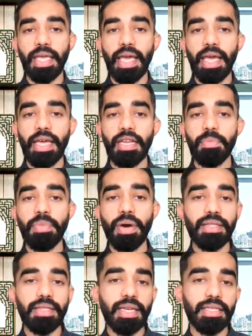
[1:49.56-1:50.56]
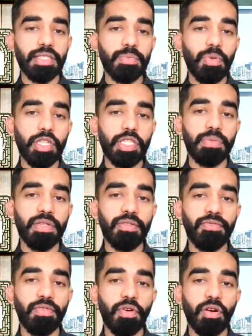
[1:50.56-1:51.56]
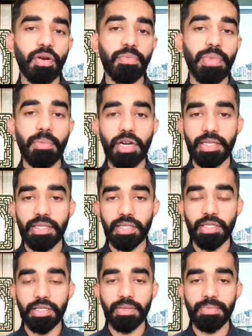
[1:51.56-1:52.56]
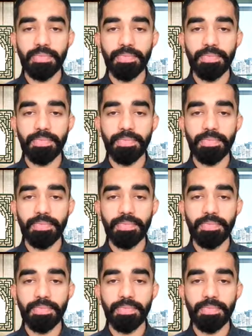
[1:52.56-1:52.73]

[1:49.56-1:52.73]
And a part that is responsible for memorization.